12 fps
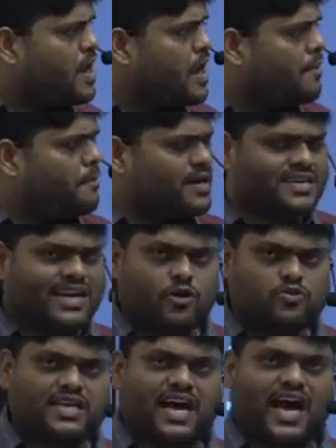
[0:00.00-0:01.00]
But now
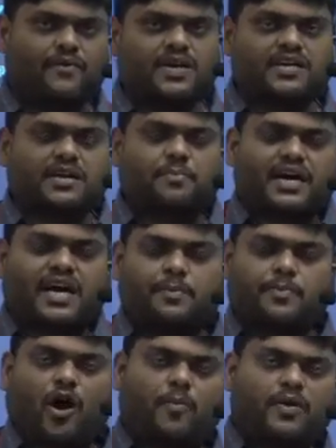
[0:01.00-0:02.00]
they have a typical
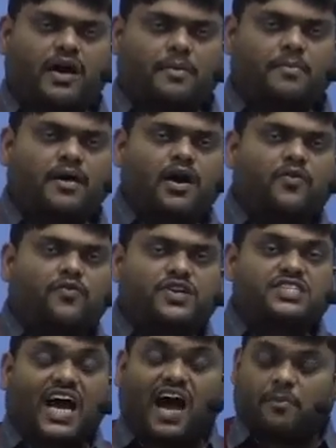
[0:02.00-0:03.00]
problem which
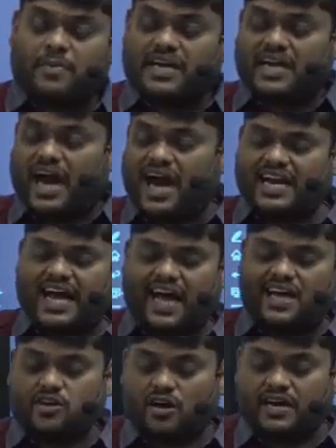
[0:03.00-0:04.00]
Amir Khan has
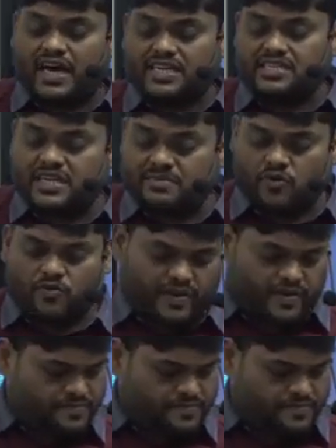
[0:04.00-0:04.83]
on Gajni movie.